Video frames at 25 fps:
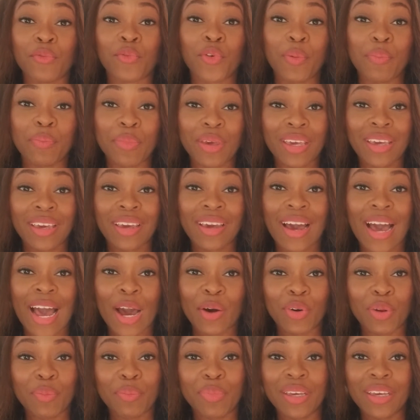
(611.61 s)
for me,
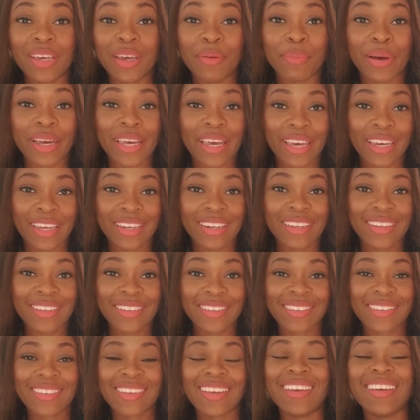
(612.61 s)
I would be in my
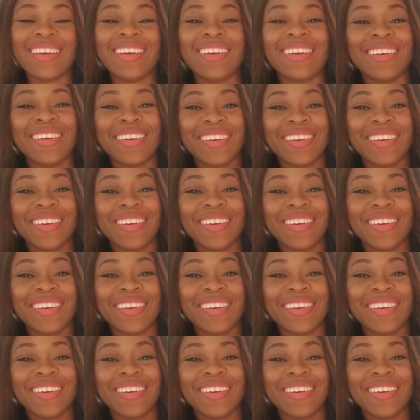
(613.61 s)
80s